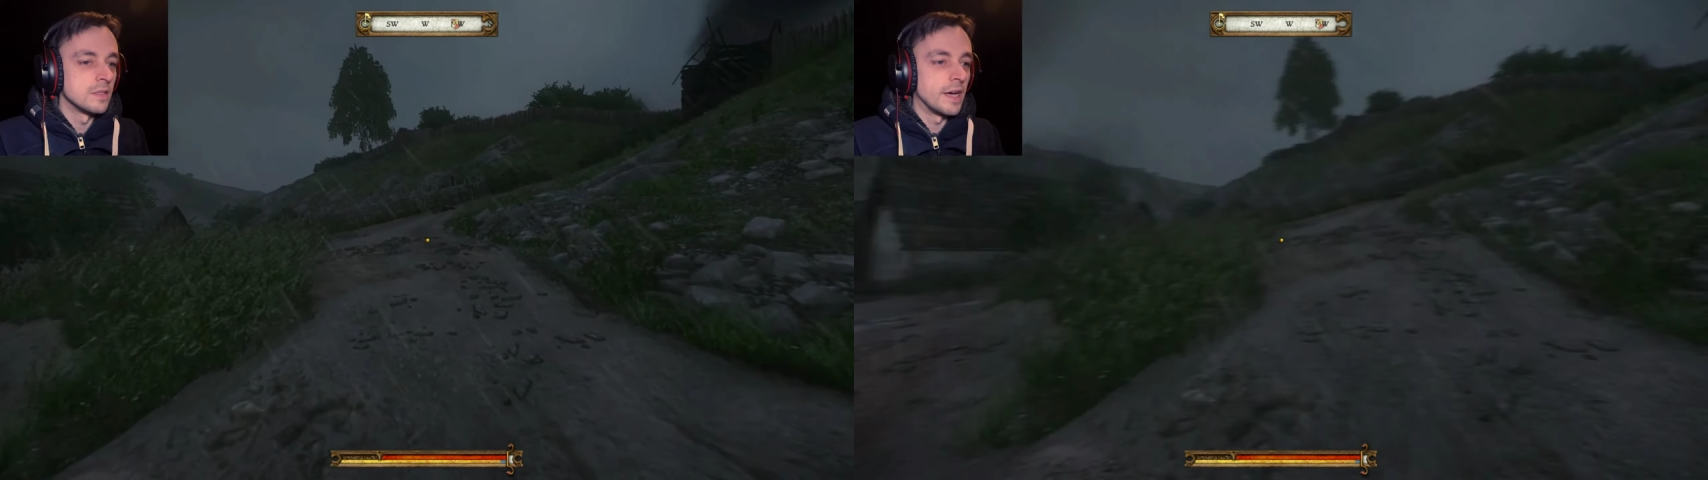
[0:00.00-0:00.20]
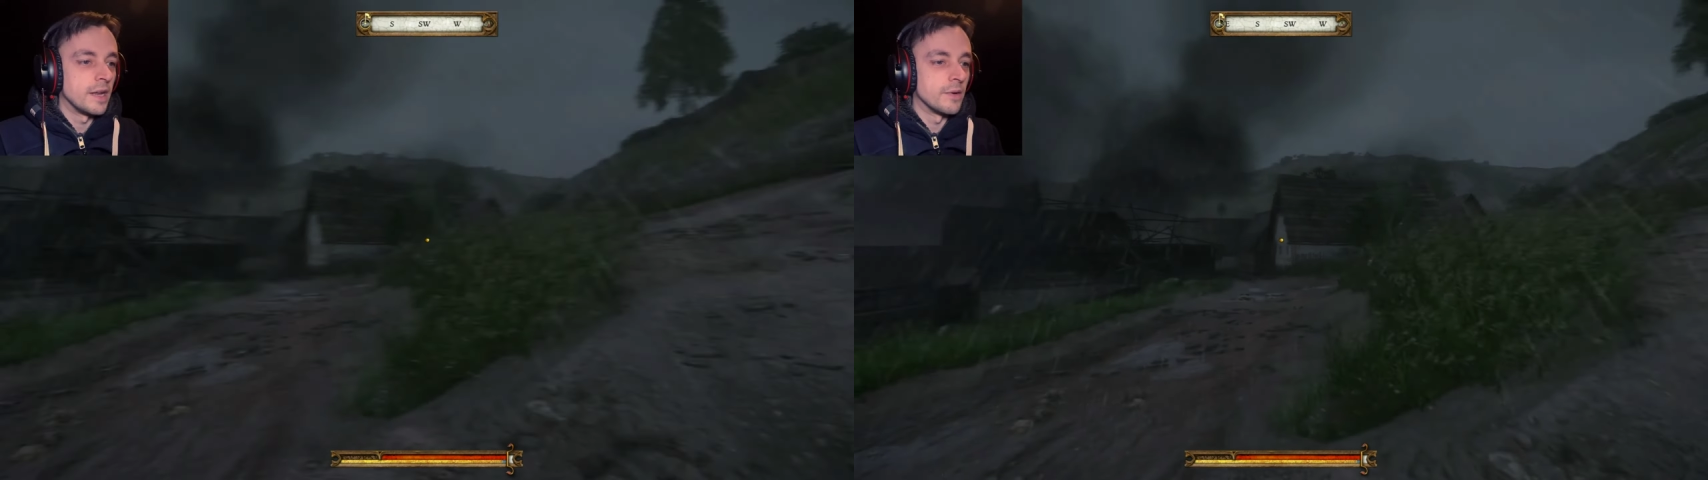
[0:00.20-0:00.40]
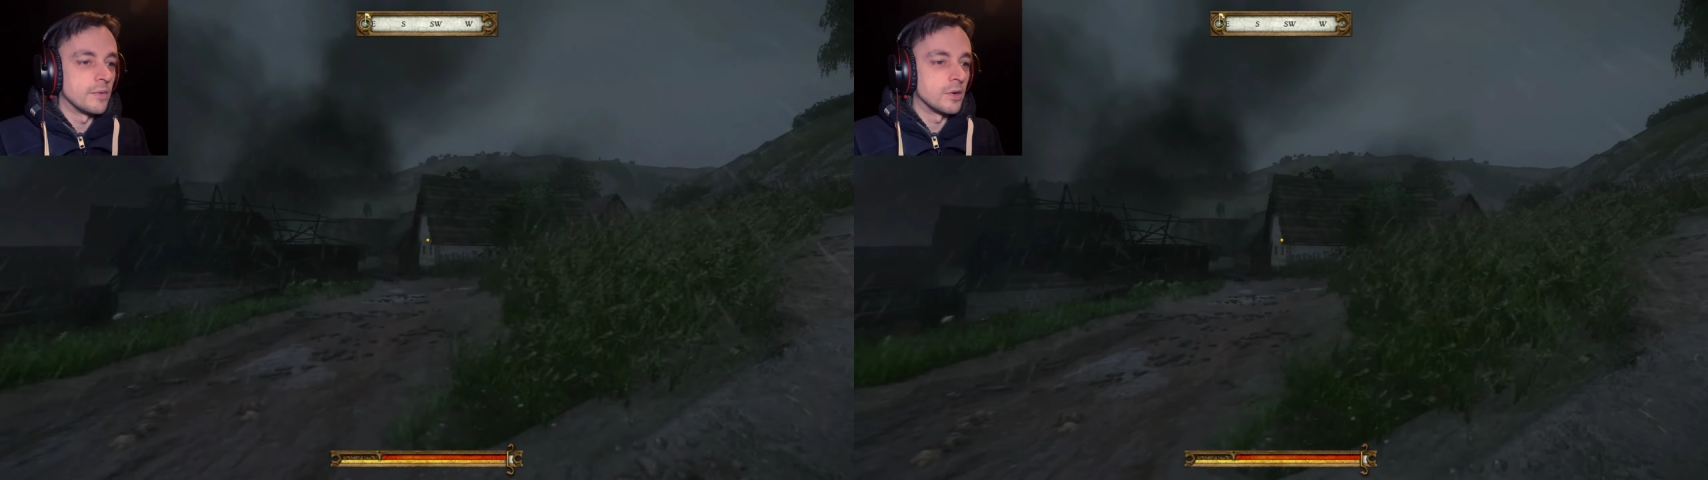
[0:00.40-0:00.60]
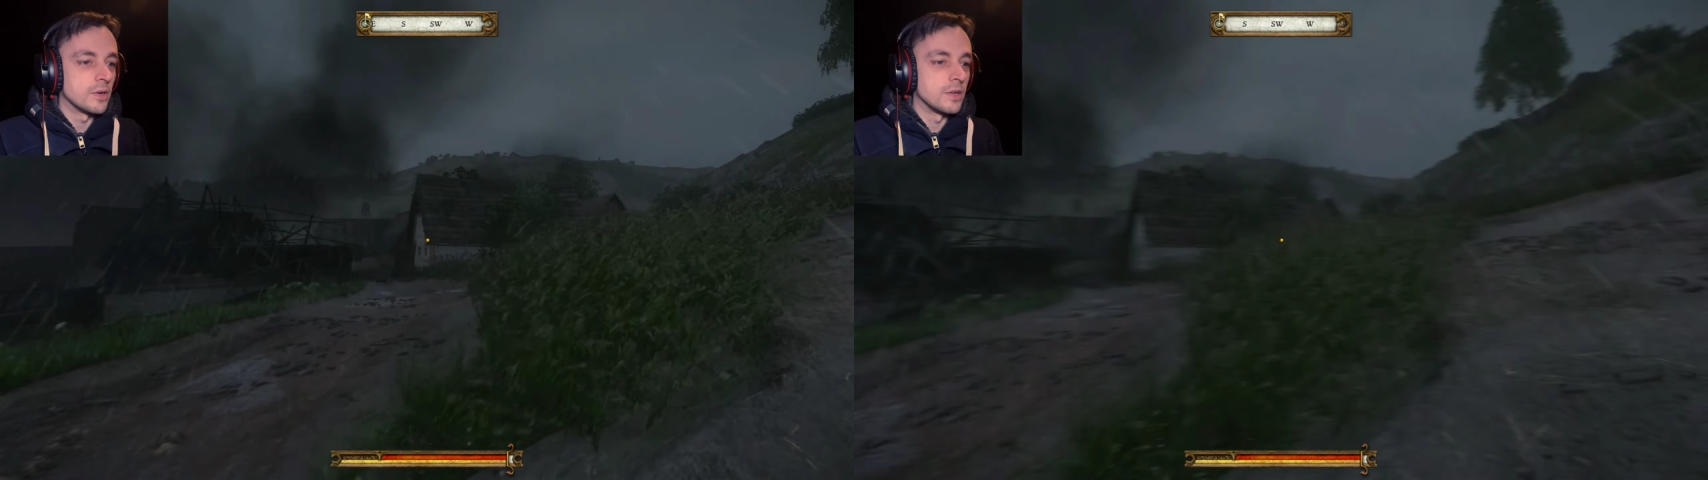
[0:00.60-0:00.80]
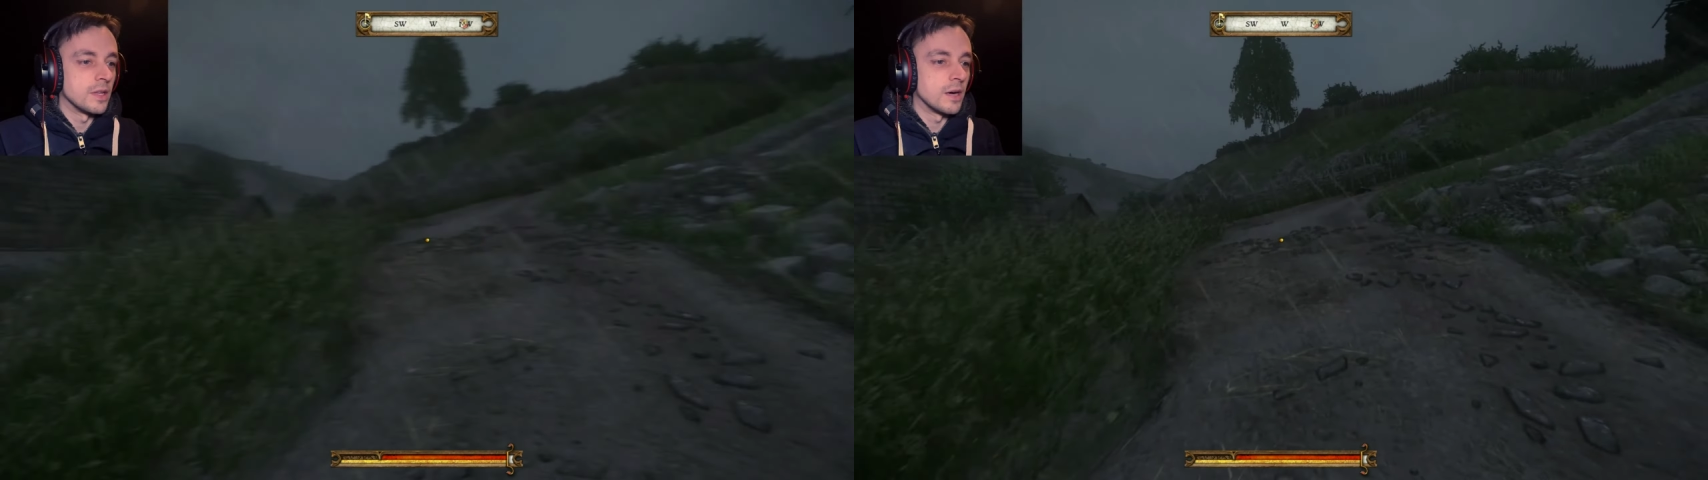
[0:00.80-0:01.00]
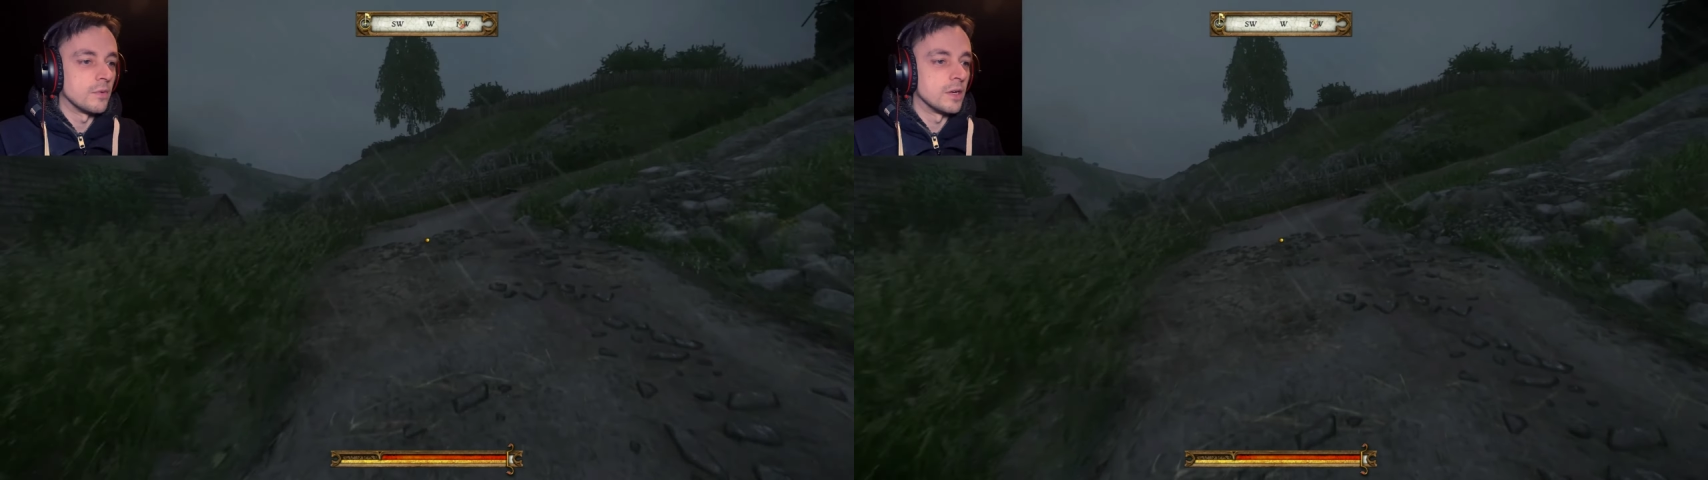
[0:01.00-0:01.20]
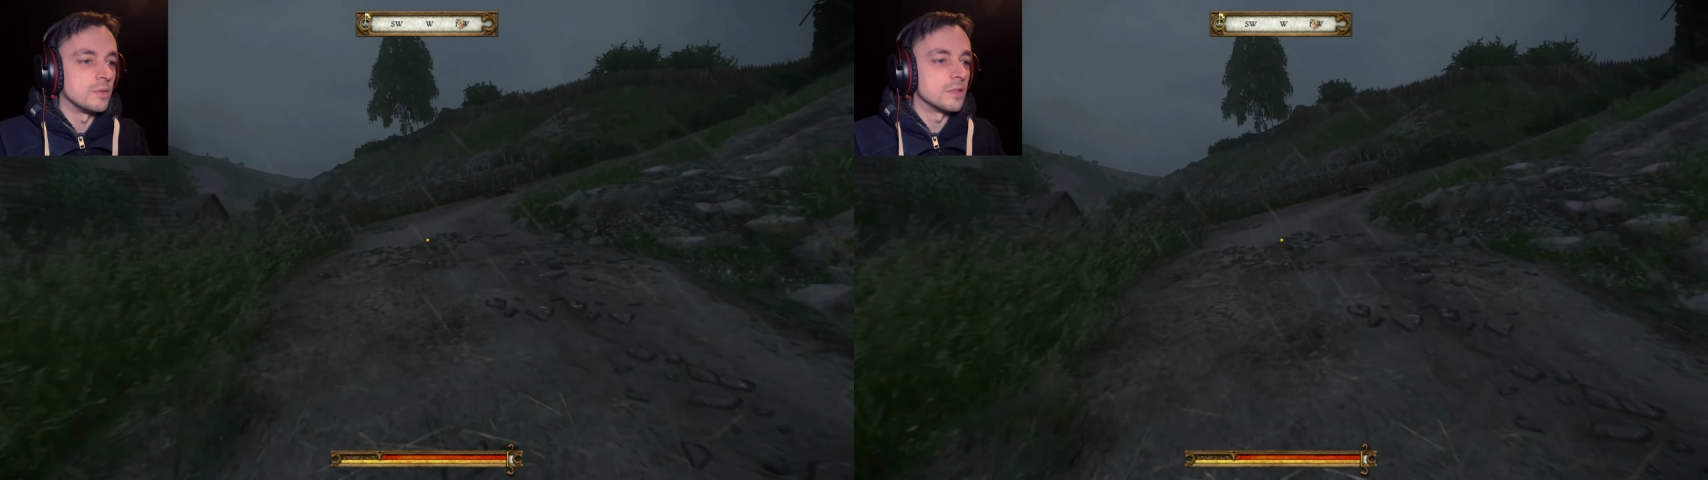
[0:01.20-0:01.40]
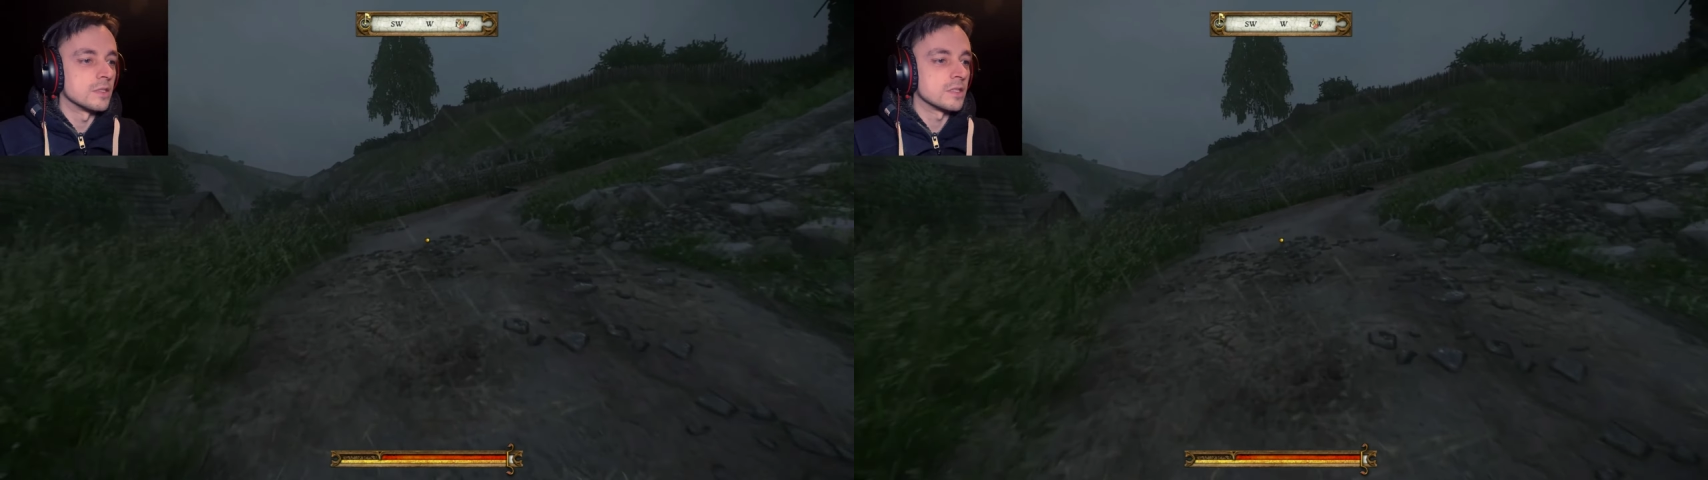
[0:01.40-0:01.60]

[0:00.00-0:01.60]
Anyway, we're not going that way because